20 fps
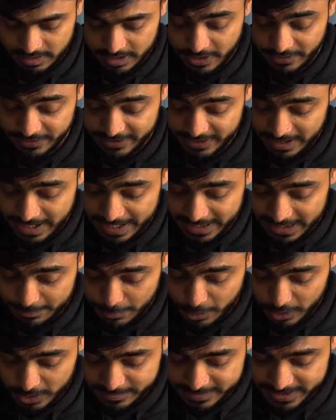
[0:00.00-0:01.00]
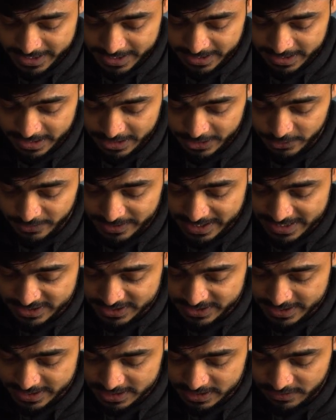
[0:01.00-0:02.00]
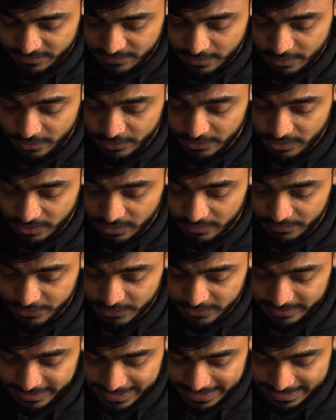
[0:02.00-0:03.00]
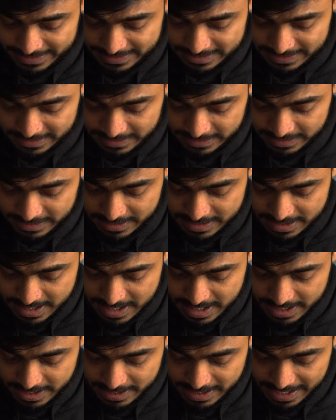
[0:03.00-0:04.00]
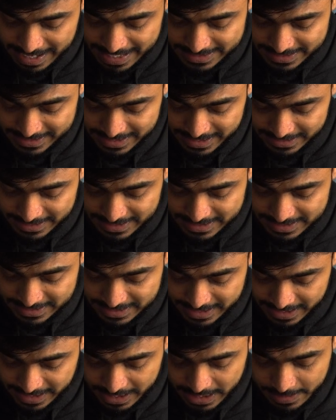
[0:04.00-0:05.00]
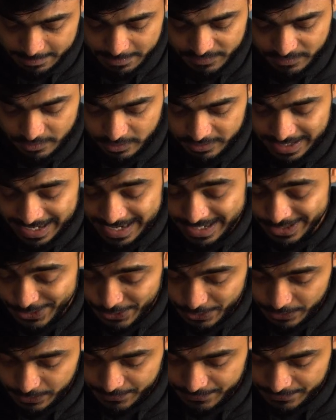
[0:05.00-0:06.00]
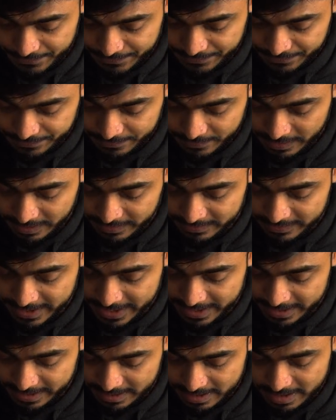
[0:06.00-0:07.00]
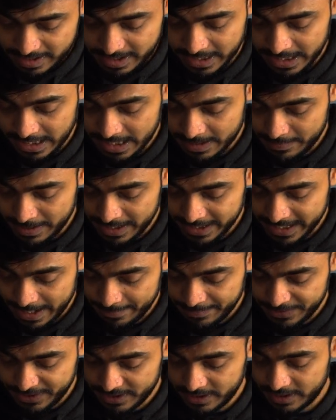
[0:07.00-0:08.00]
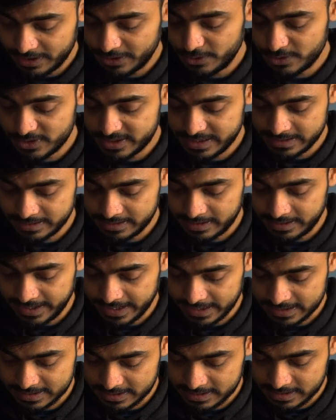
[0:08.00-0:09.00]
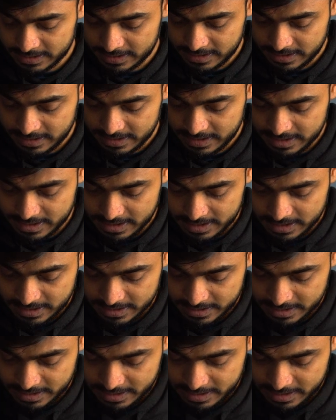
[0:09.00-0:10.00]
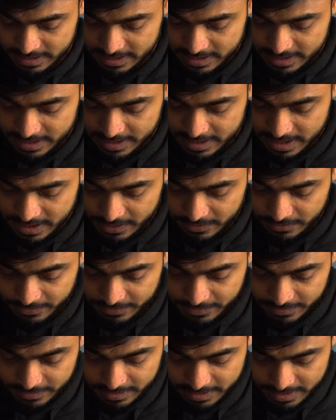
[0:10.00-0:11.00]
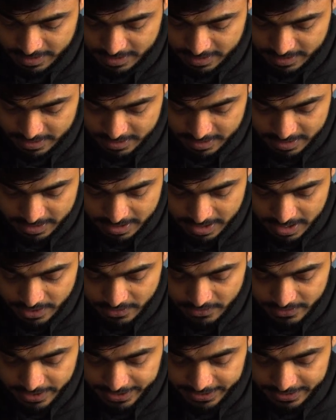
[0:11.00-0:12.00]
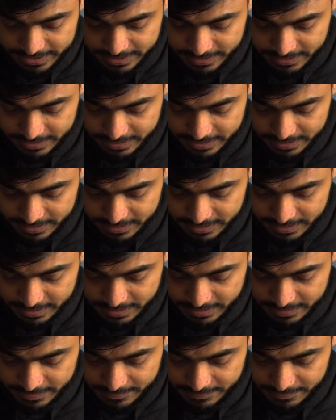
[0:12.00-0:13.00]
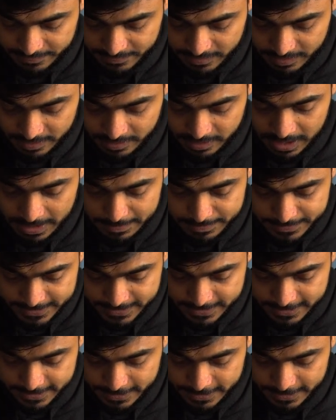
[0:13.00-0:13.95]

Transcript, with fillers: Now here at the bottom side, you can change the font of your text. Now I'll select this second number font L2, then double tap here to change the text. Now I'll write Alps.